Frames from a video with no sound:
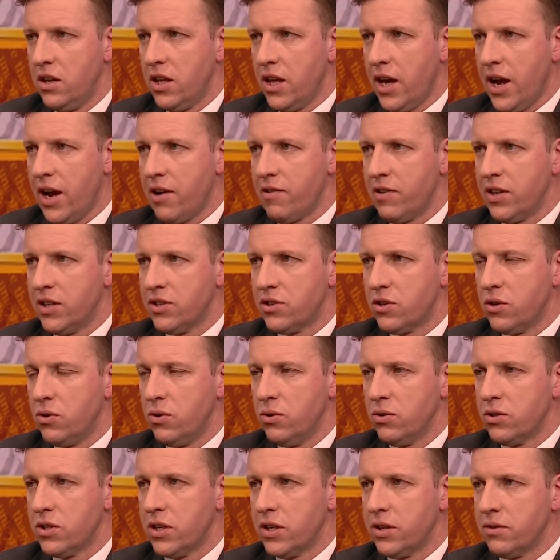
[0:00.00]
Harry is
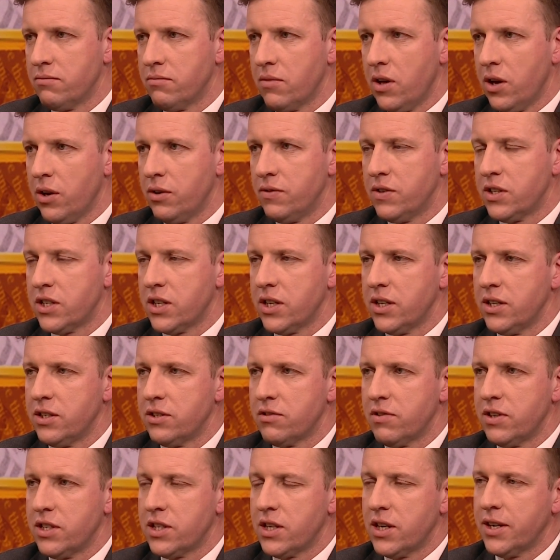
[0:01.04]
causing overseas
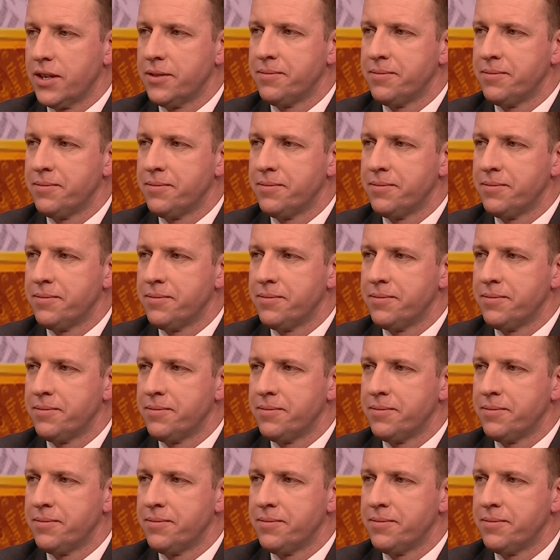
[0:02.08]
recently?